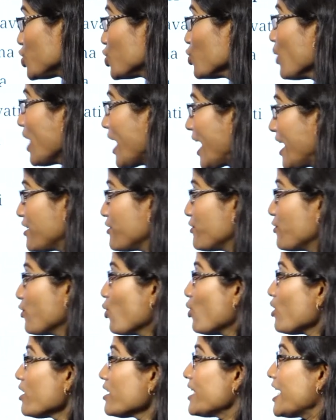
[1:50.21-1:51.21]
2 and
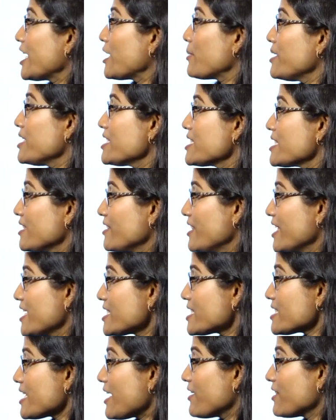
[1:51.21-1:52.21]
4, that means
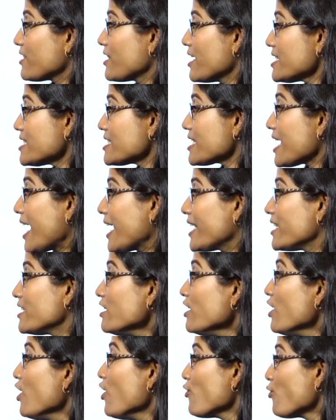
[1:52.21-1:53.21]
this, thus and the
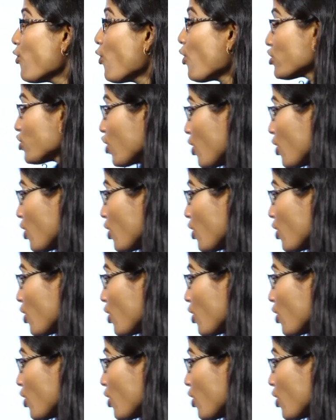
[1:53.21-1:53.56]
fourth